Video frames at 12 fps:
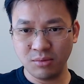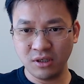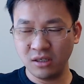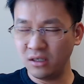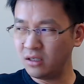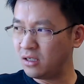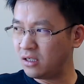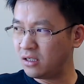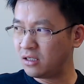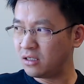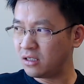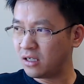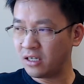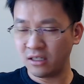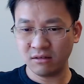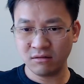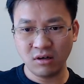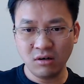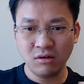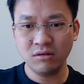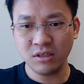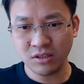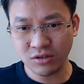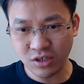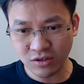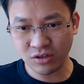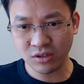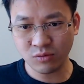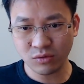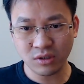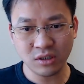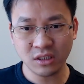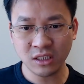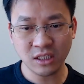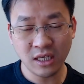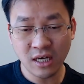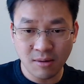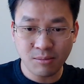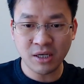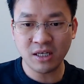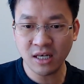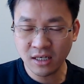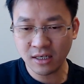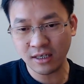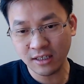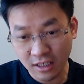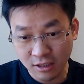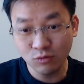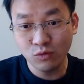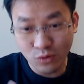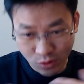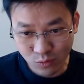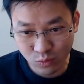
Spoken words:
be like, oh, it's changing the world. Yeah, but then in the real